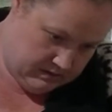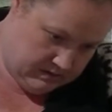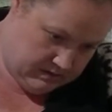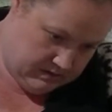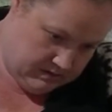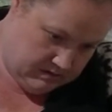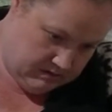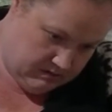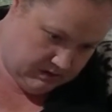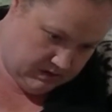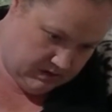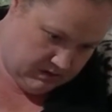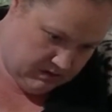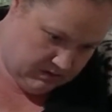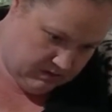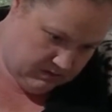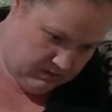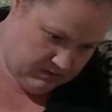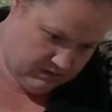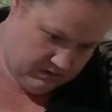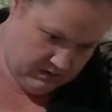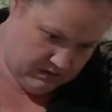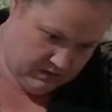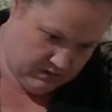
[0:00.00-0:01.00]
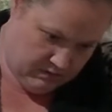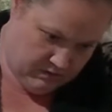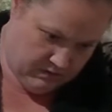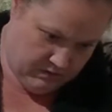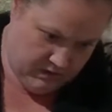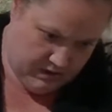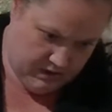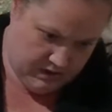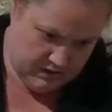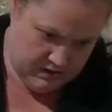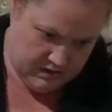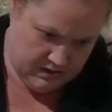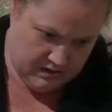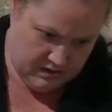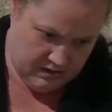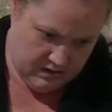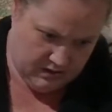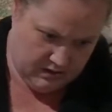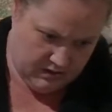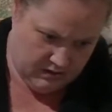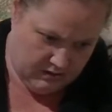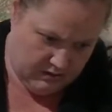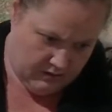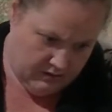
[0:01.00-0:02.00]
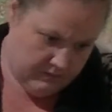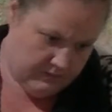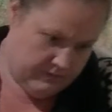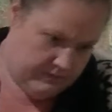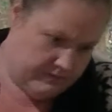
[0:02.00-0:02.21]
so I know where it's going to go.